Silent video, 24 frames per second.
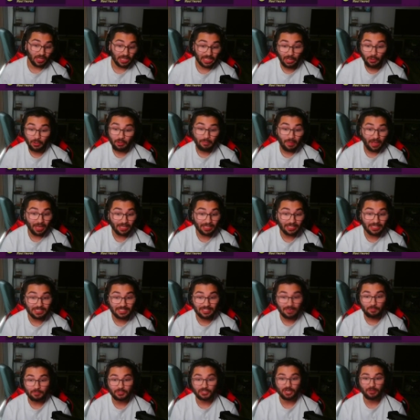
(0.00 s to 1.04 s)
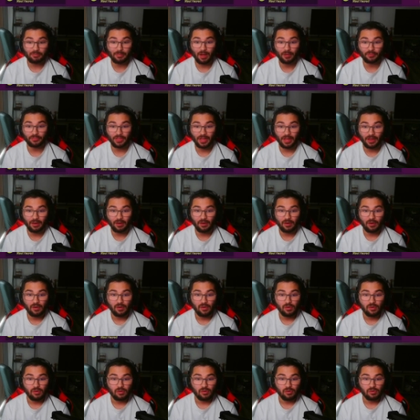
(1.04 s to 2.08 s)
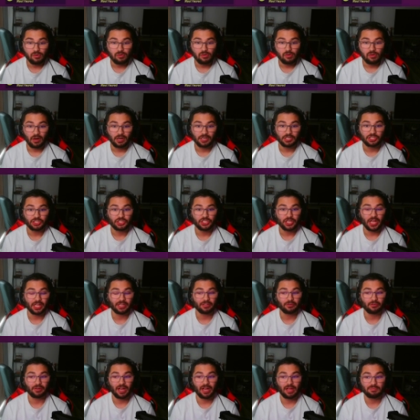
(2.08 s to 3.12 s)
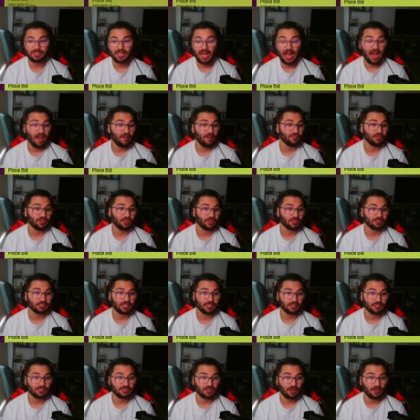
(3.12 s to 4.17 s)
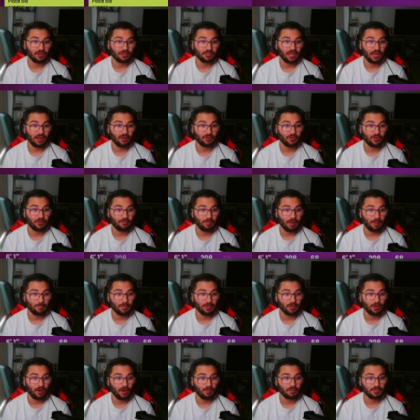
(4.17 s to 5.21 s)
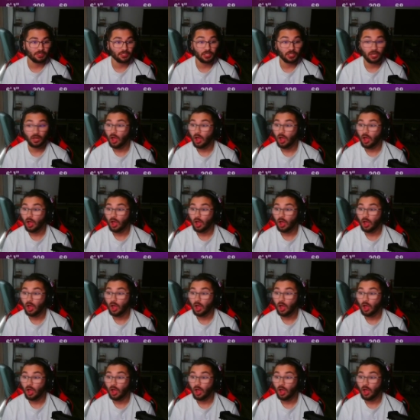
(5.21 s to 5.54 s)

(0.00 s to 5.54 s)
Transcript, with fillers: Can we make an assumption about that? Jalen Ramsey. I haven't looked up this card yet. I don't know. He might be garbage.